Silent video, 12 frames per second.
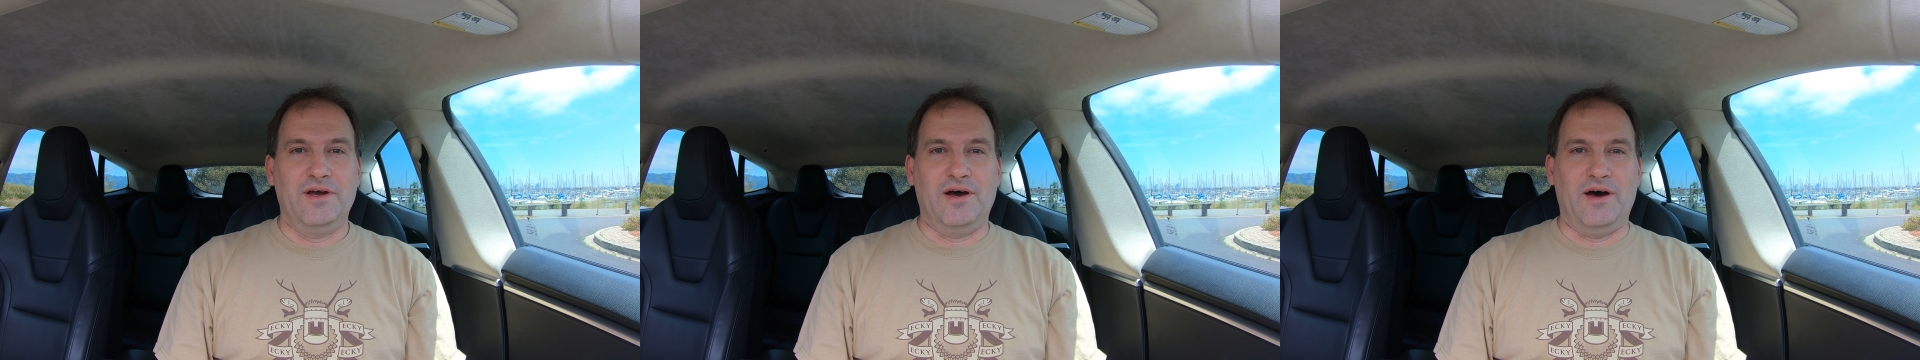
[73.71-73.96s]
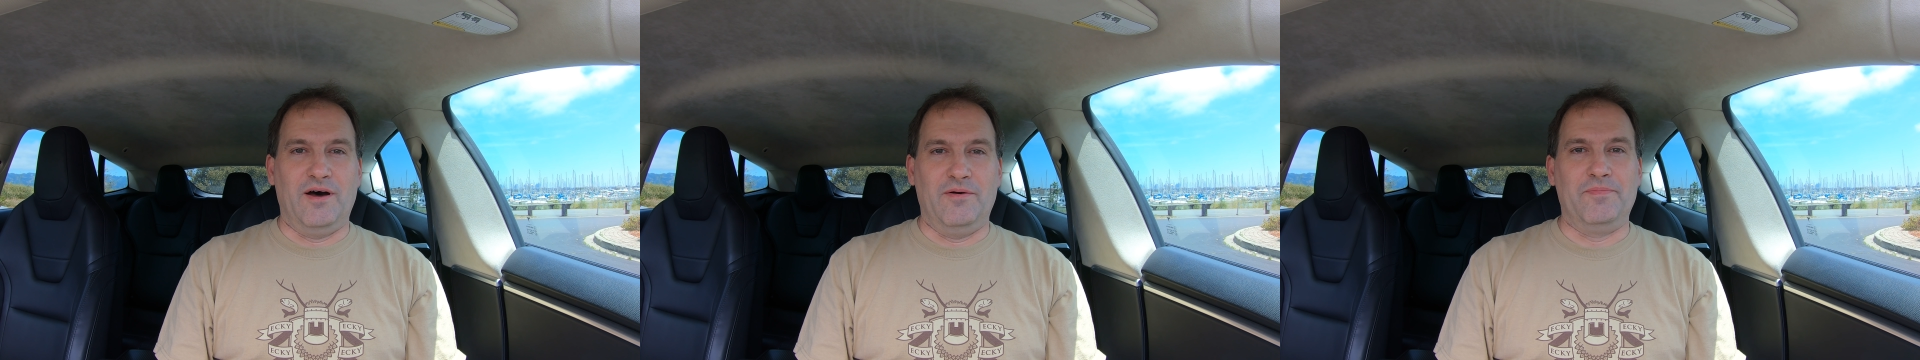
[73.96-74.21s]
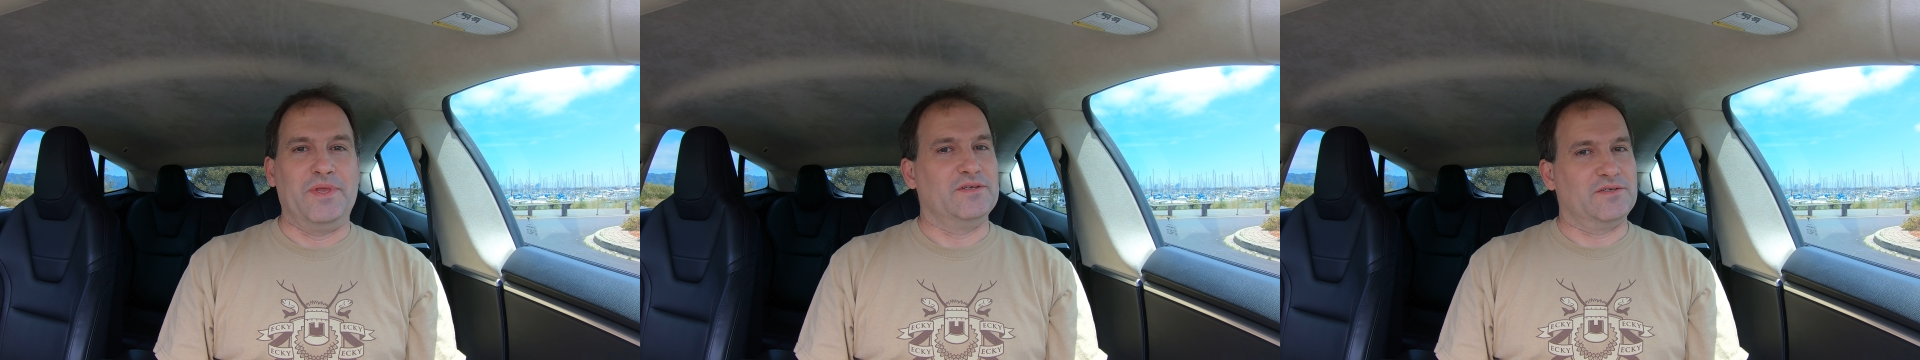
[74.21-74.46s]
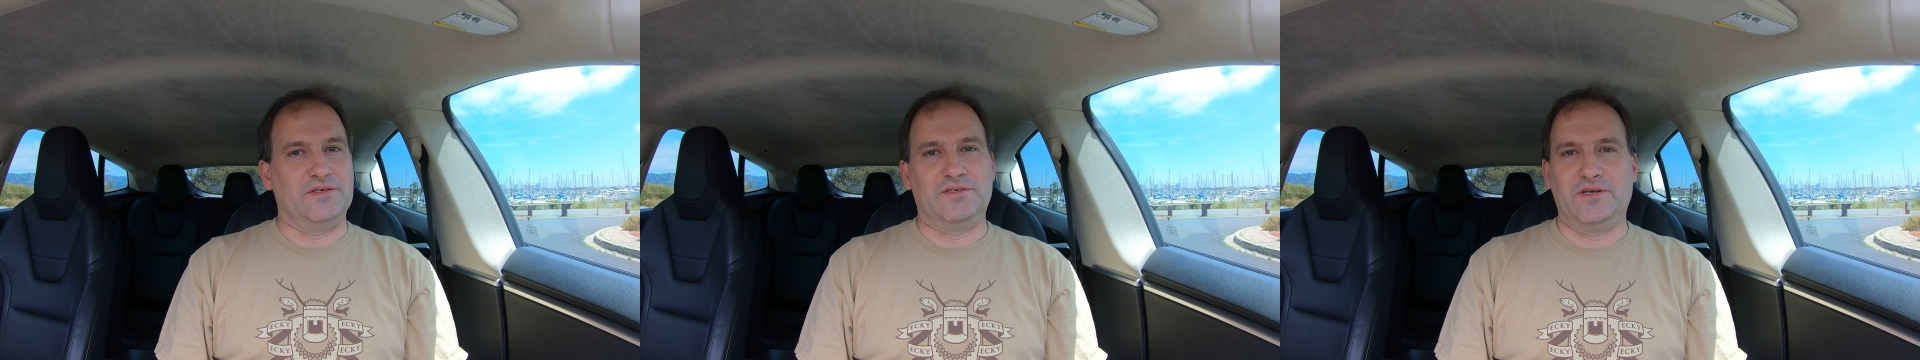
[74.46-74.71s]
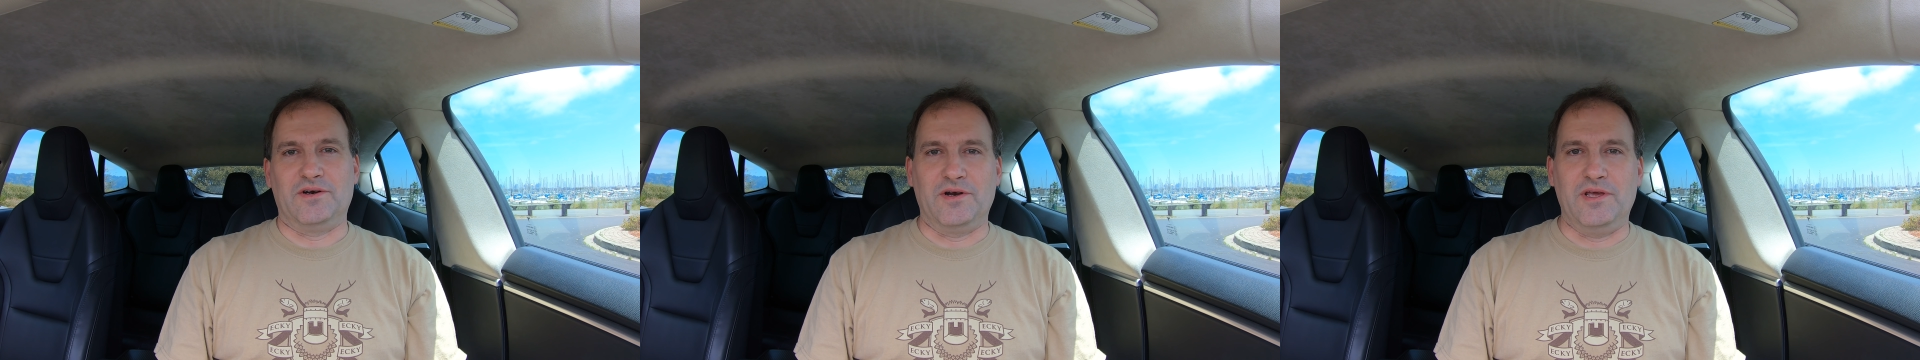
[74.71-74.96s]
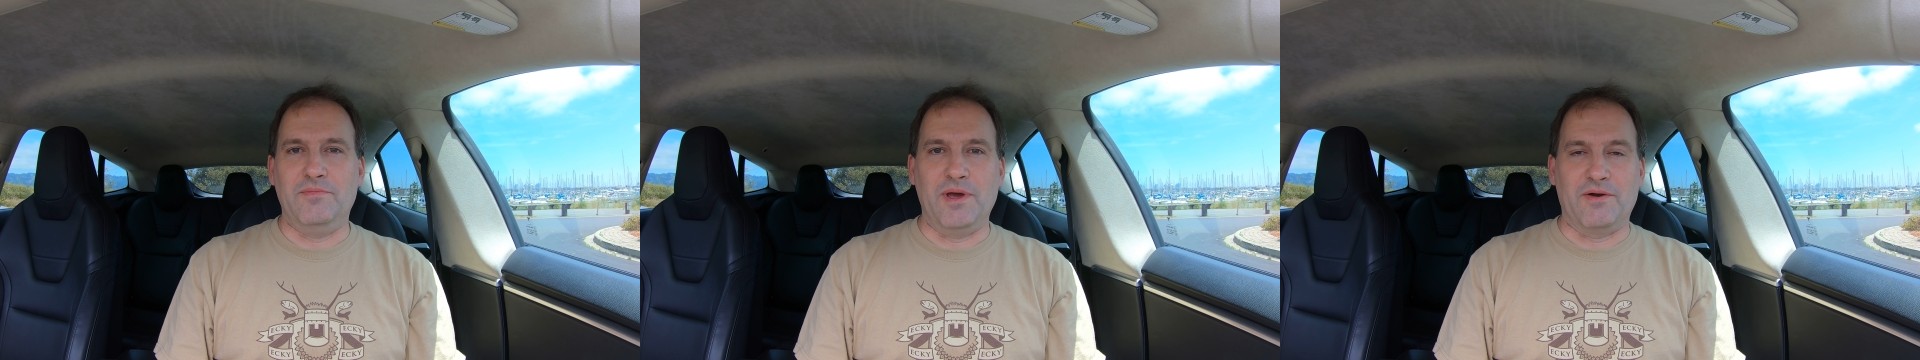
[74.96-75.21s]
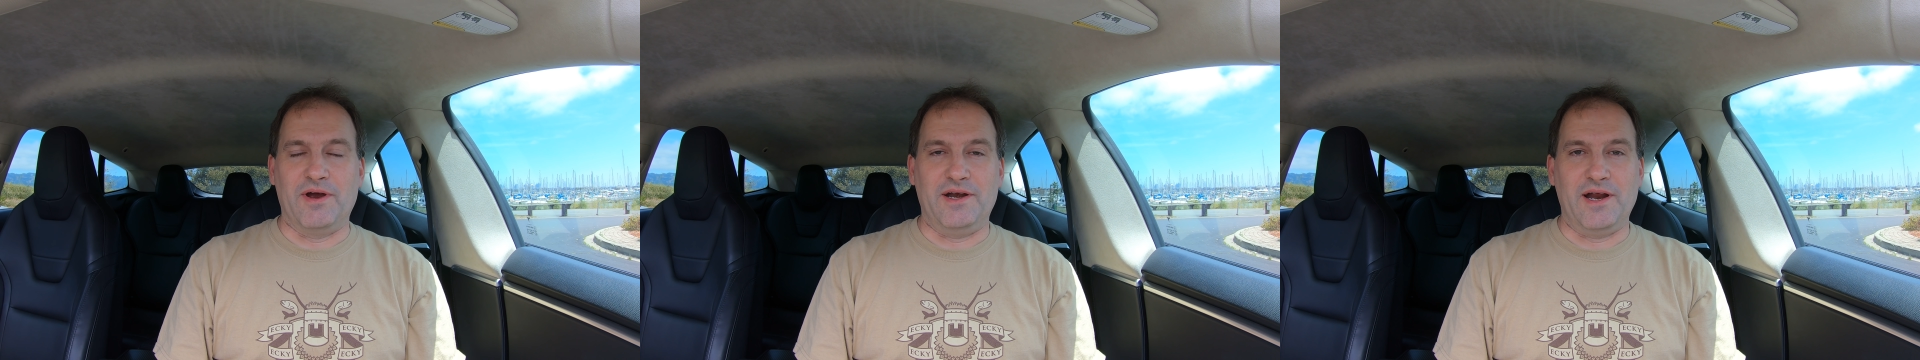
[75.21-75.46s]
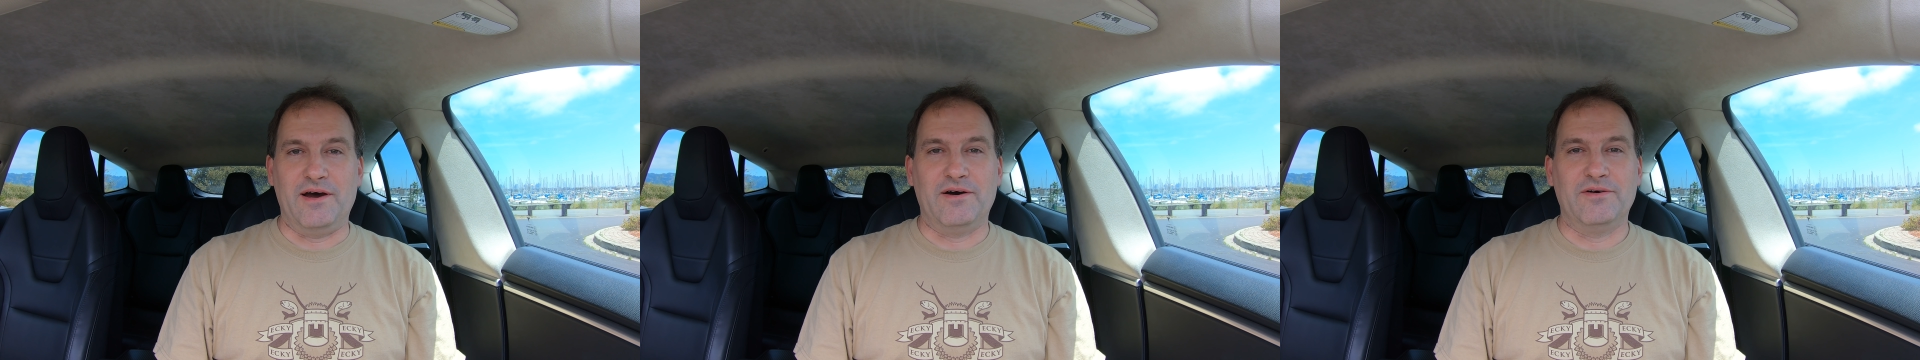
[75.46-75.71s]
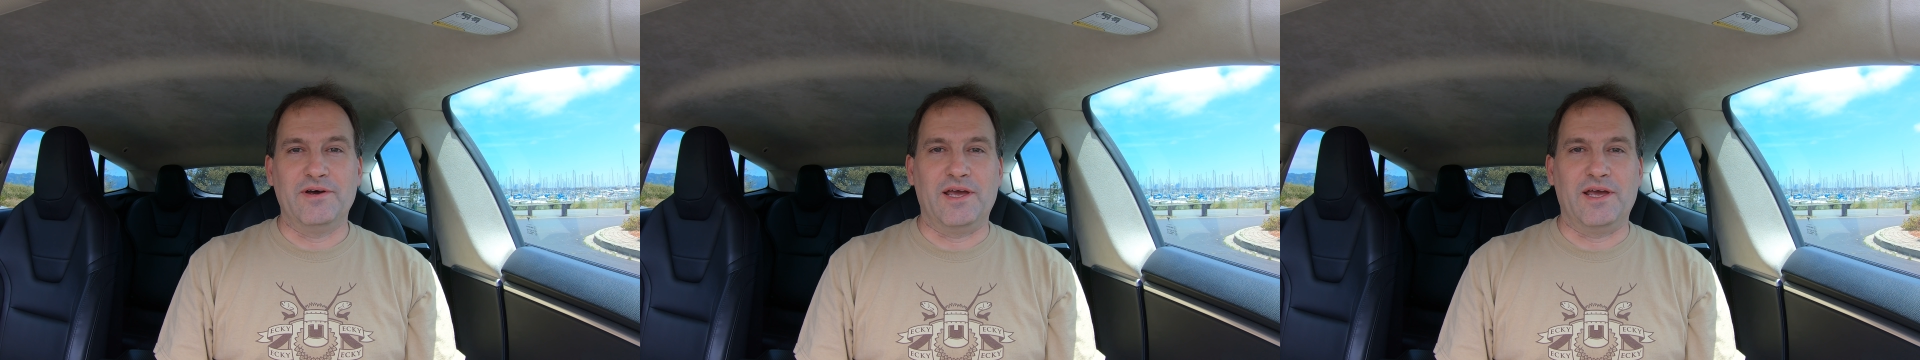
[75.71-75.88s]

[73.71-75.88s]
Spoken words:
It's listed on eBay right now,